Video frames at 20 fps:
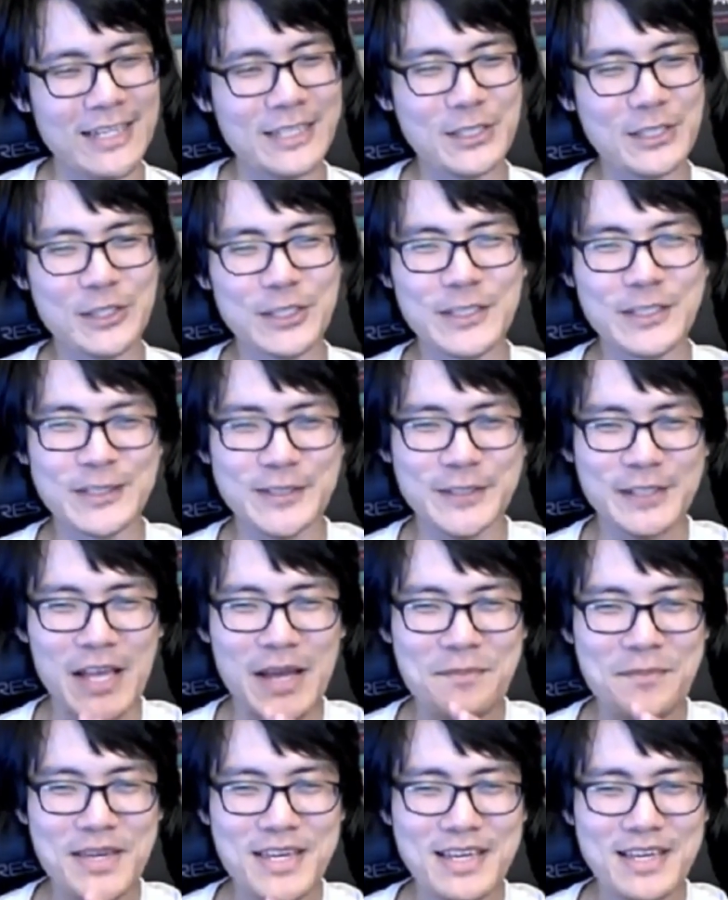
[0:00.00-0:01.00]
she
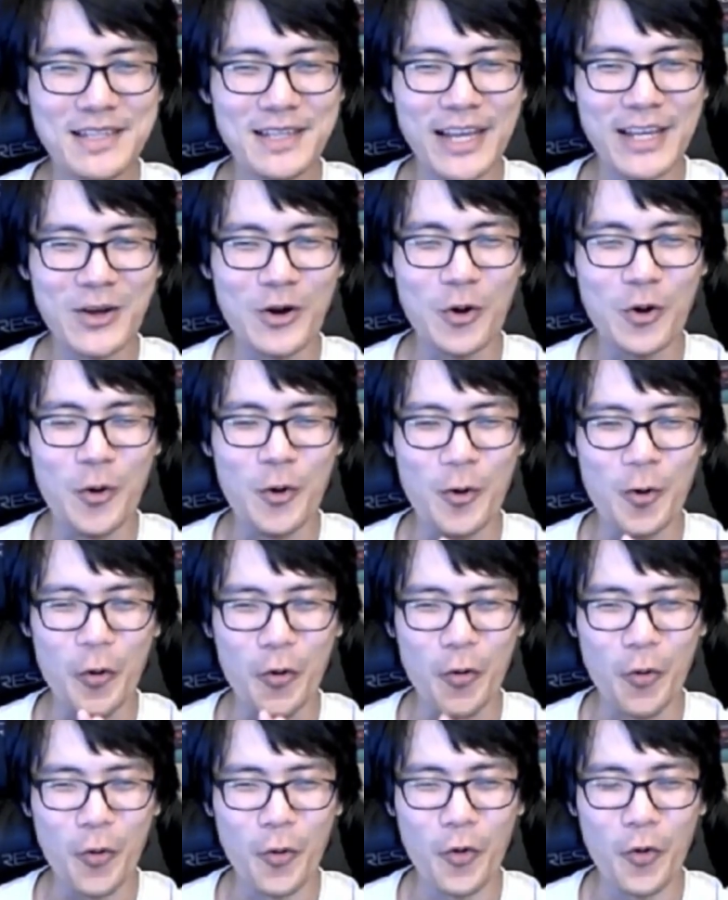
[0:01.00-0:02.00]
sent me like a
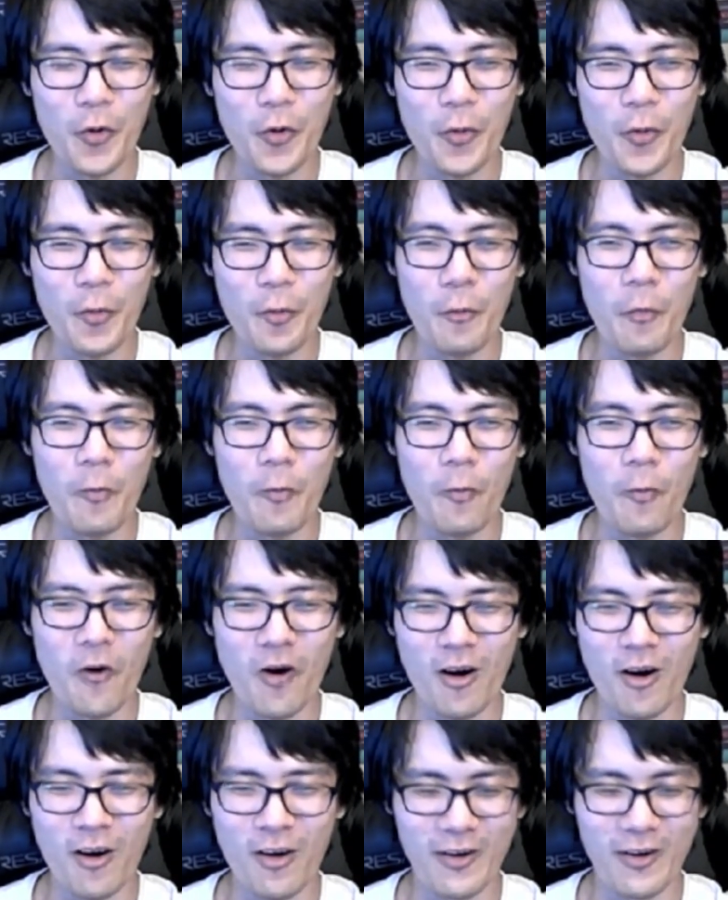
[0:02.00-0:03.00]
whole
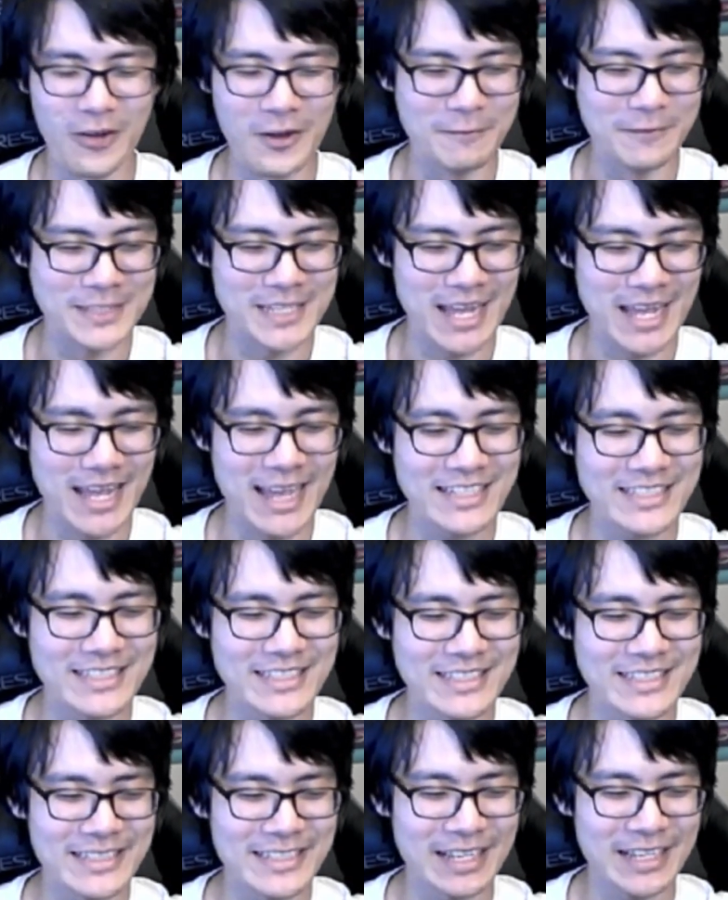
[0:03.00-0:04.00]
wall of
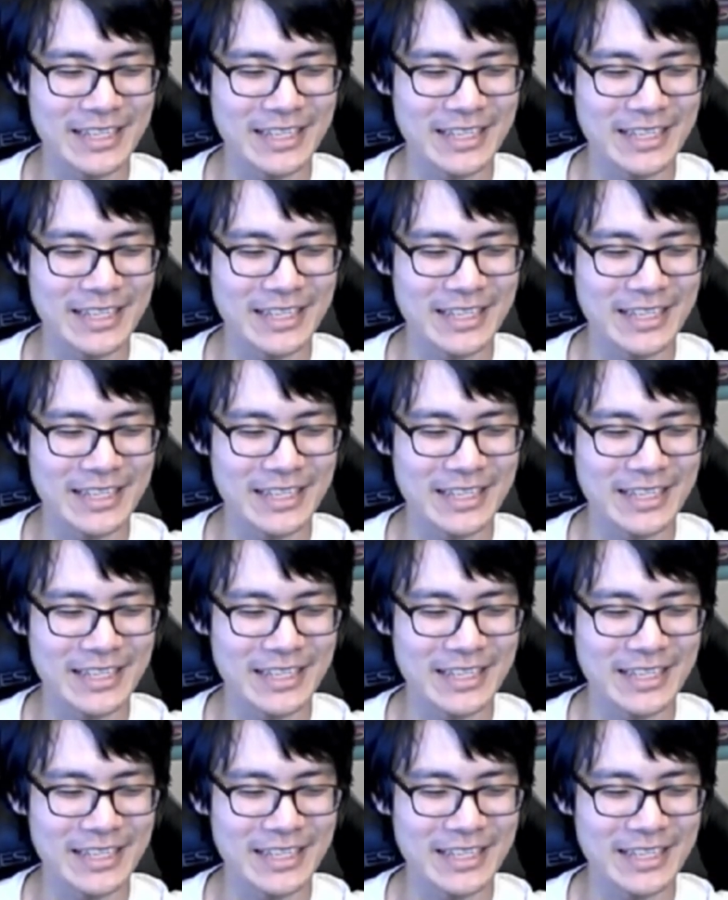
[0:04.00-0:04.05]
text